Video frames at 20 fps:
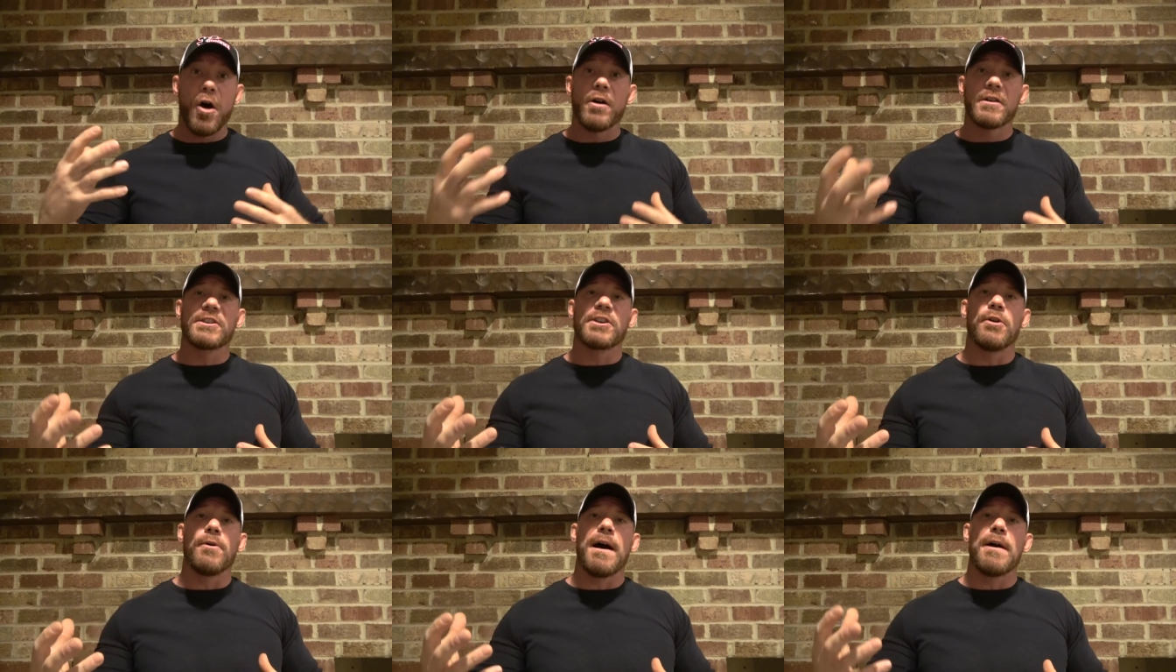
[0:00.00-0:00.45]

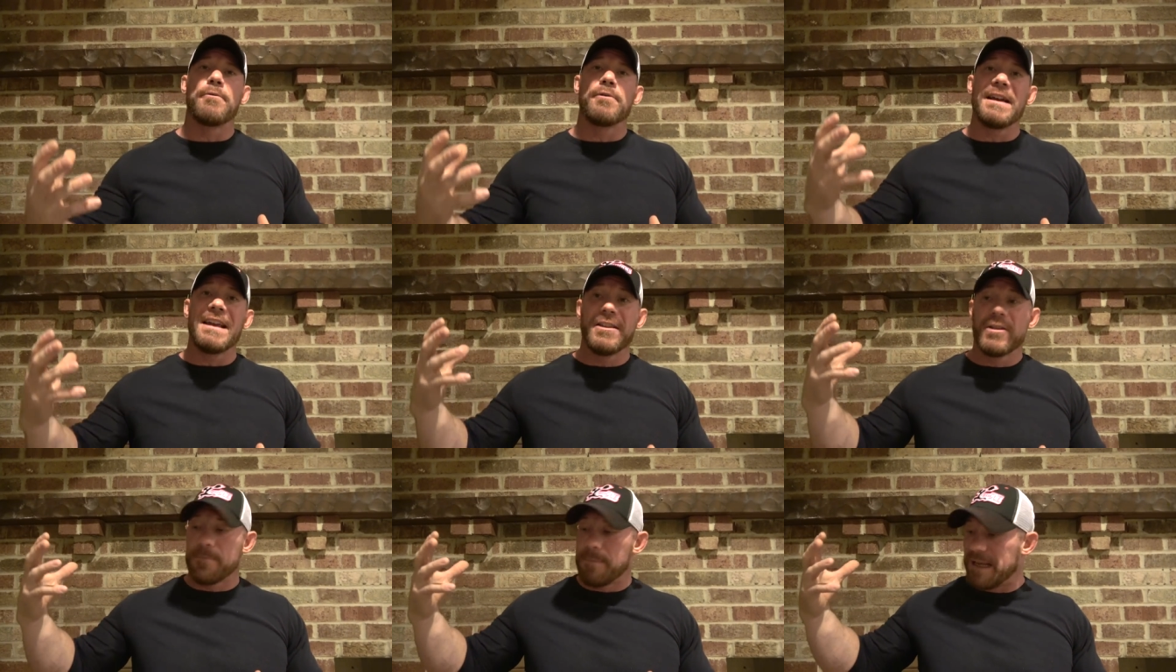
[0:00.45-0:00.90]
Also, I
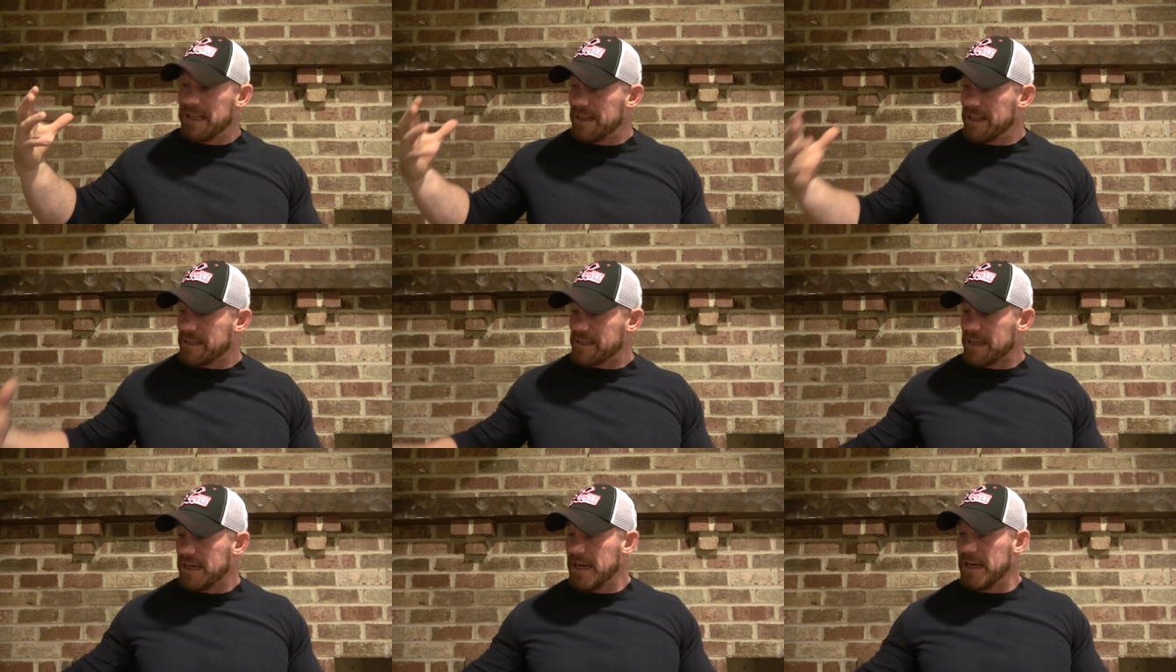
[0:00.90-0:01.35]
will either be
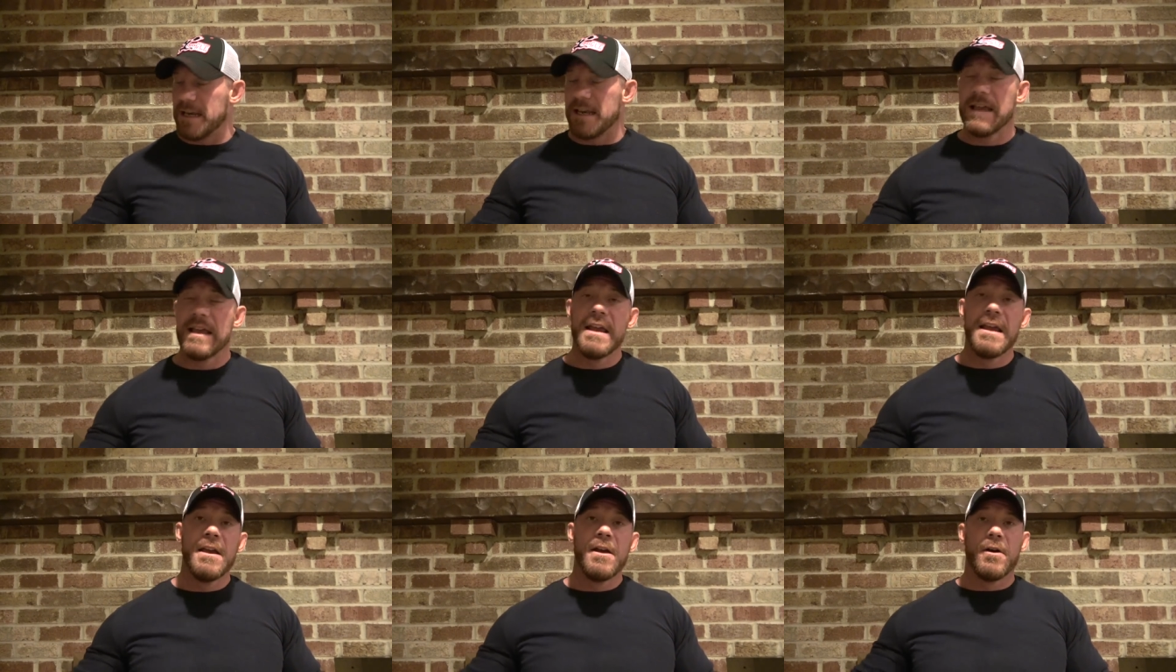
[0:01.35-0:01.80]

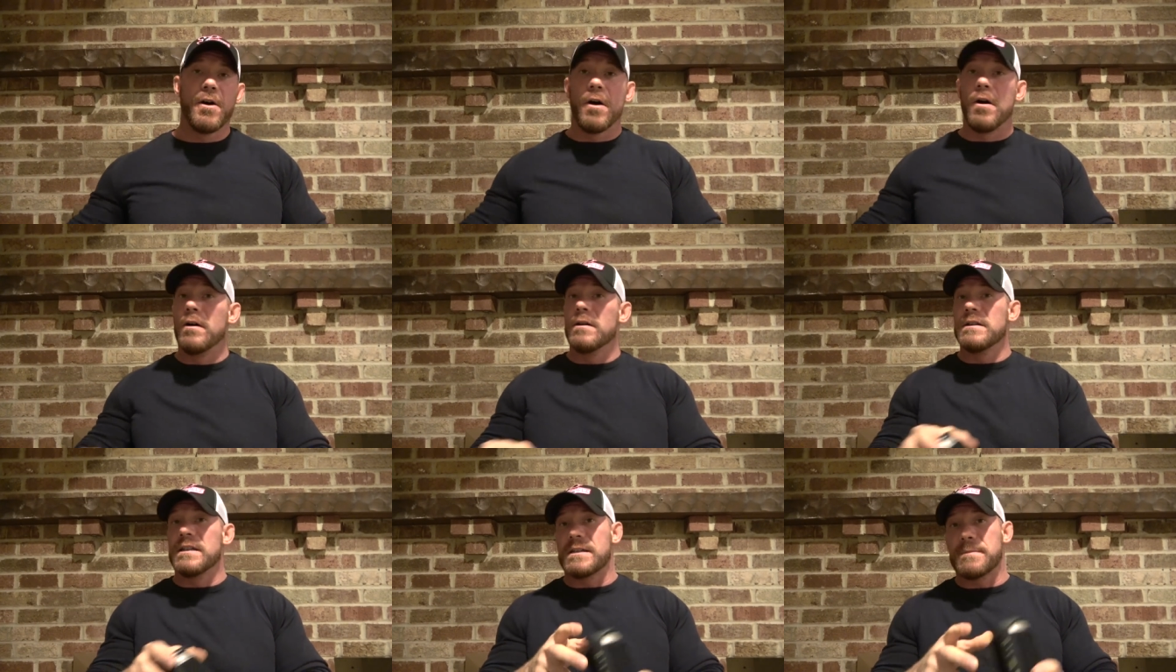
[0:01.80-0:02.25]
listening
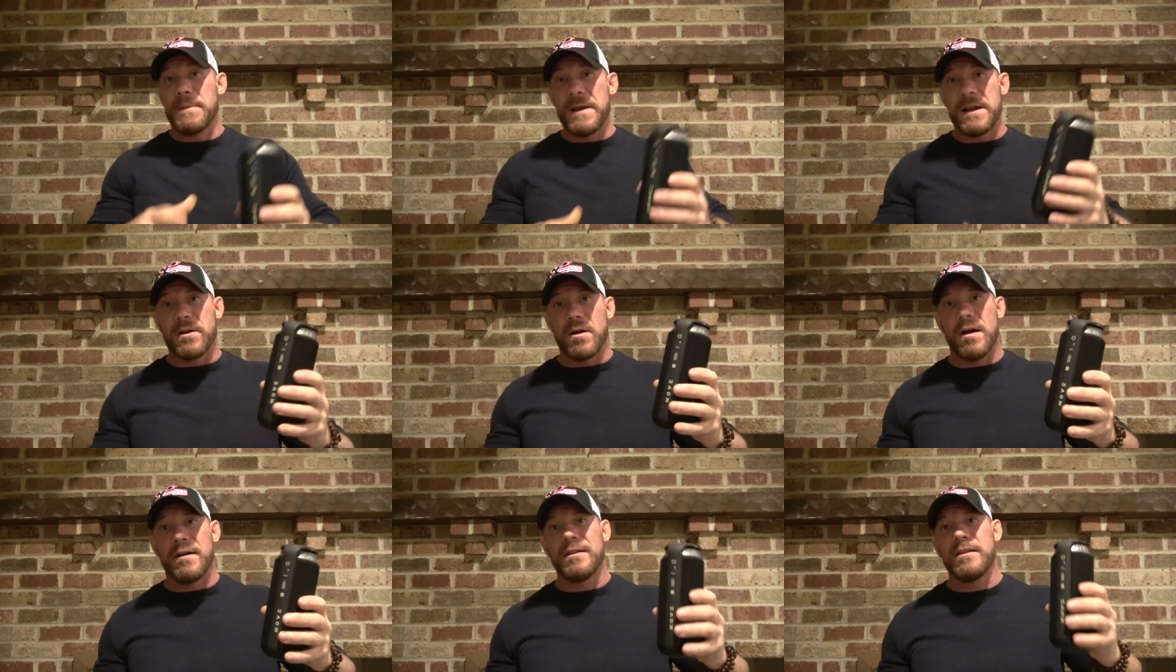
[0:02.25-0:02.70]
on the
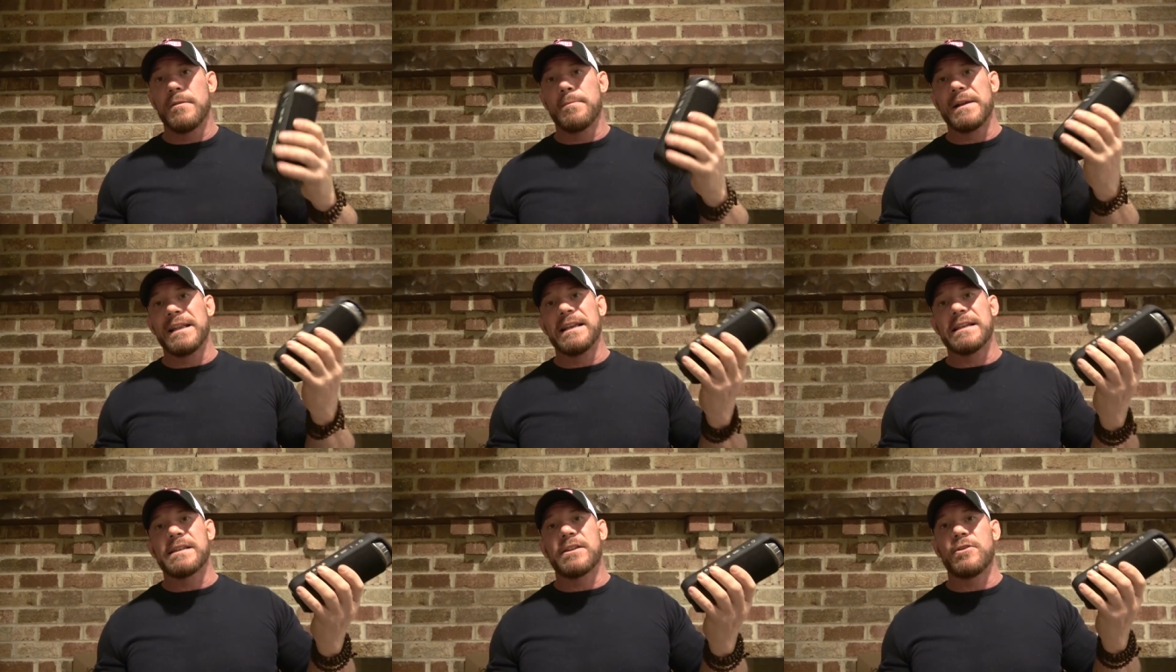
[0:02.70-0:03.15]
speaker, I'll either
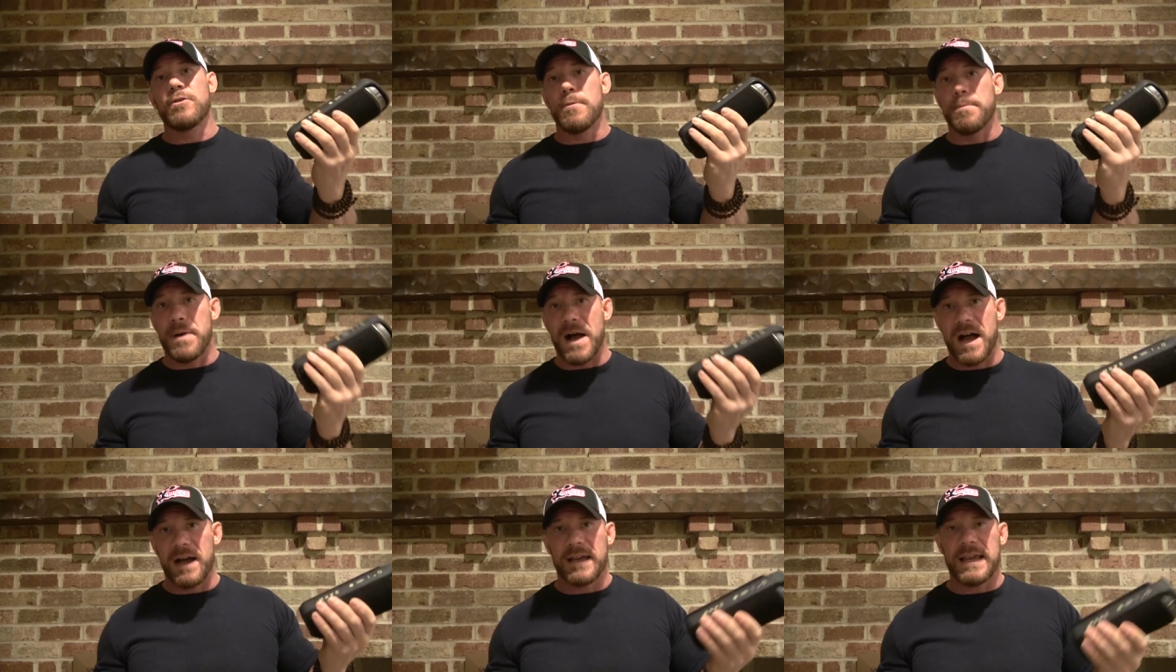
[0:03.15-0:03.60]
be listening
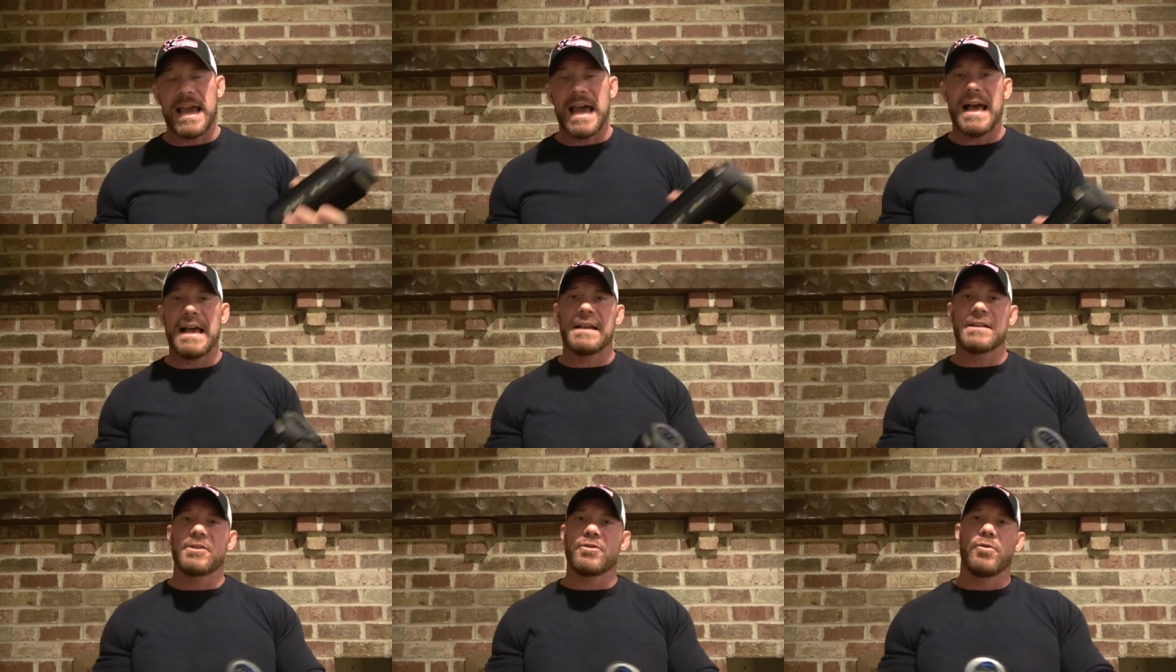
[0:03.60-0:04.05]
to a
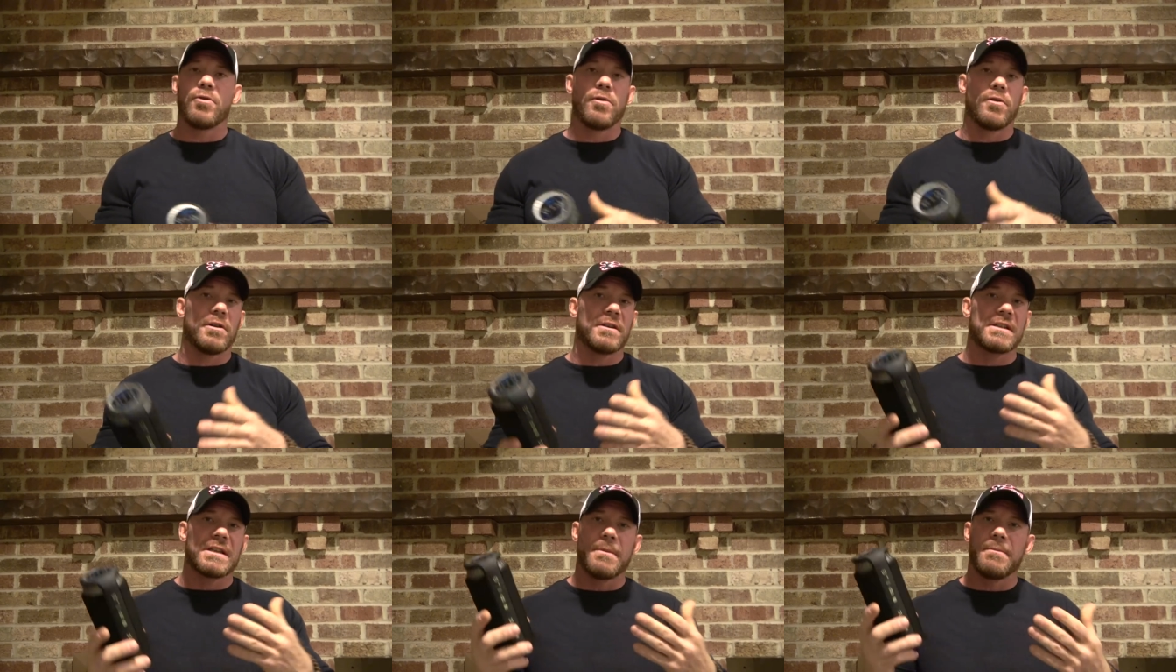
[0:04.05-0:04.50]
podcast
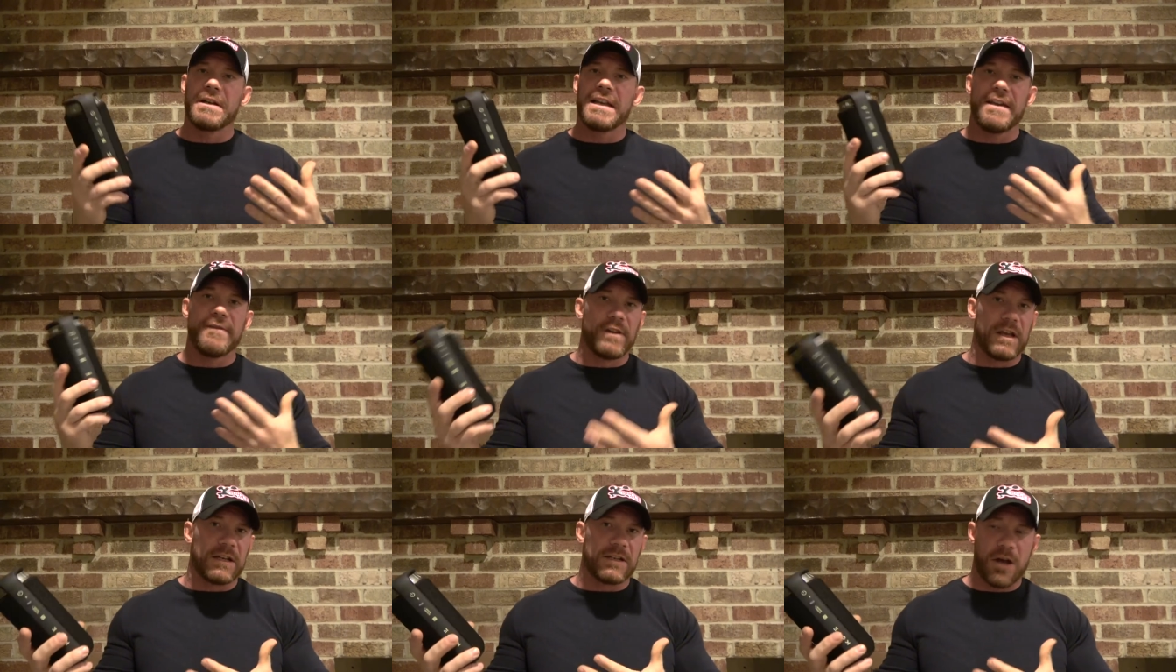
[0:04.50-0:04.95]
or someone
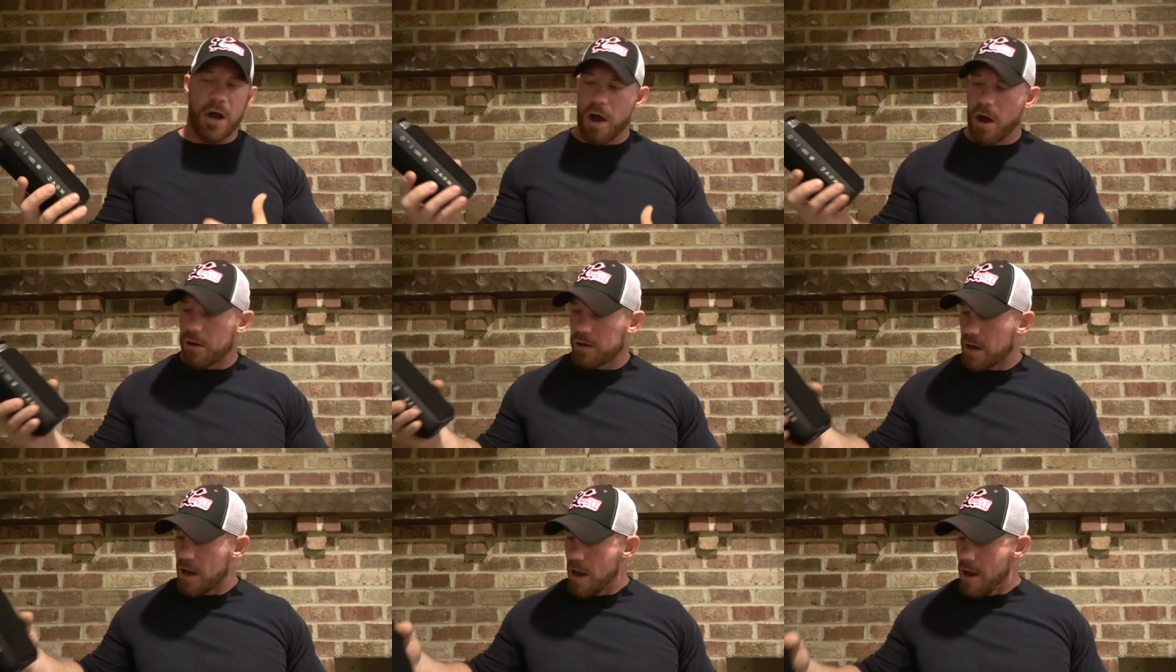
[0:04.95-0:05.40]
giving a
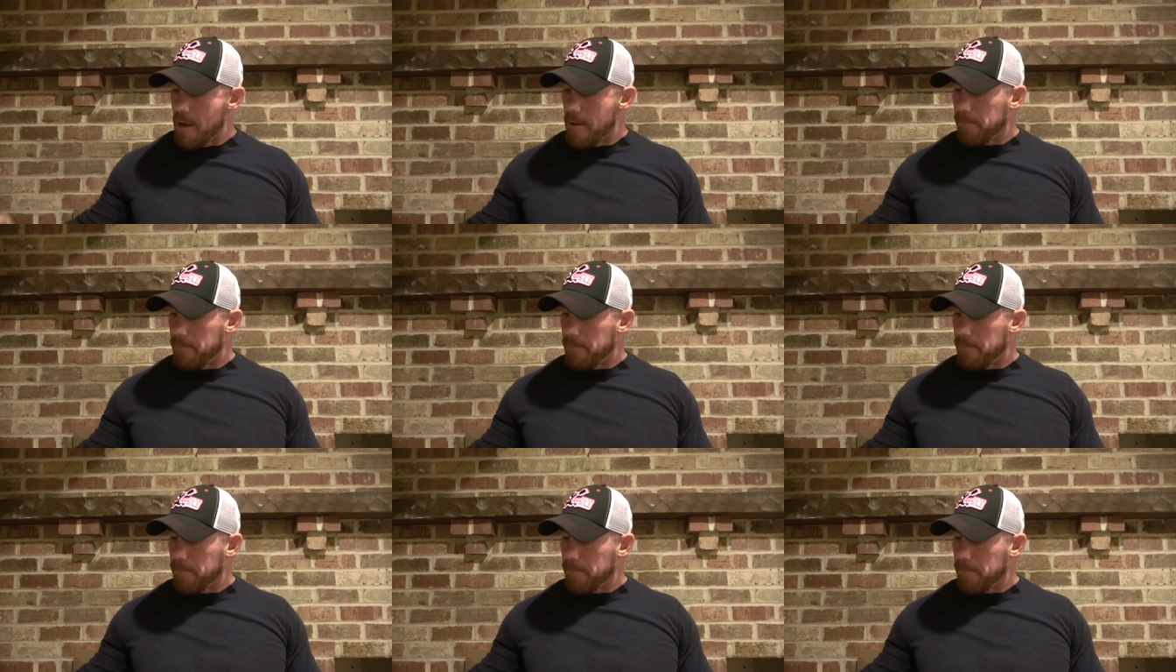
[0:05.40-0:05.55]
talk